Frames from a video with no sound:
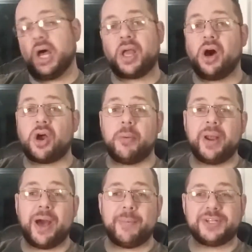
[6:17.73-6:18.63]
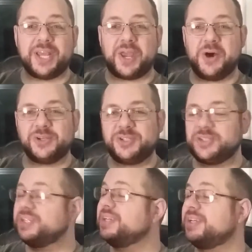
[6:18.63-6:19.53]
I can't comment how much they
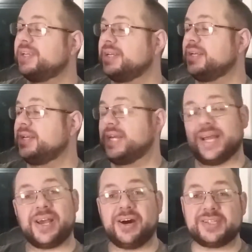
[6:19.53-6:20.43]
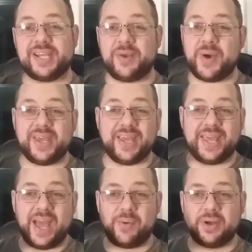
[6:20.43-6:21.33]
cost. I can't tell you where you can
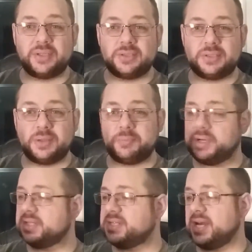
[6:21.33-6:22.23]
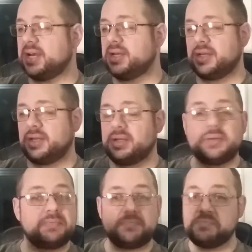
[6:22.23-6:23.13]
get one, but
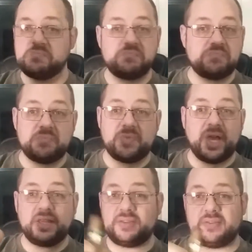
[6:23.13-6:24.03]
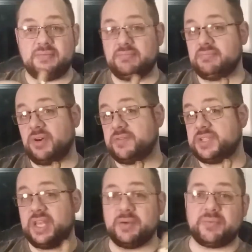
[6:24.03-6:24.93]
they
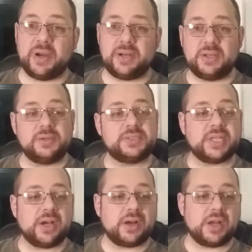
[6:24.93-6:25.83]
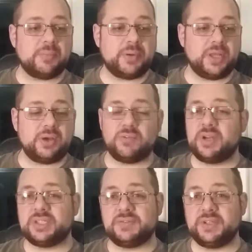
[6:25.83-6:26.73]
obviously are a brand new cigar company, or
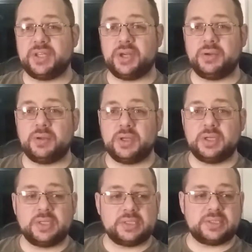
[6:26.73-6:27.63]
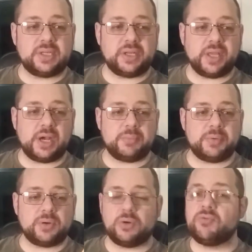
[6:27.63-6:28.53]
relatively new, starting
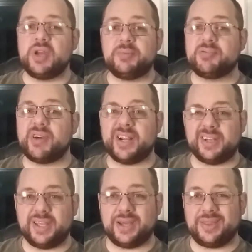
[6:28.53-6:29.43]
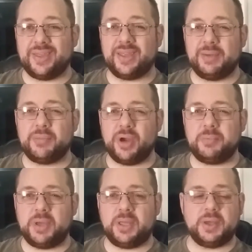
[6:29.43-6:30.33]
up, or rebranding. I think it
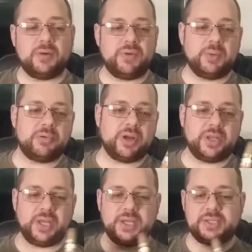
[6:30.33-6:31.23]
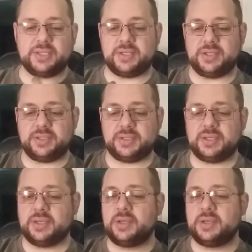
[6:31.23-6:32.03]
might be a rebranding exercise.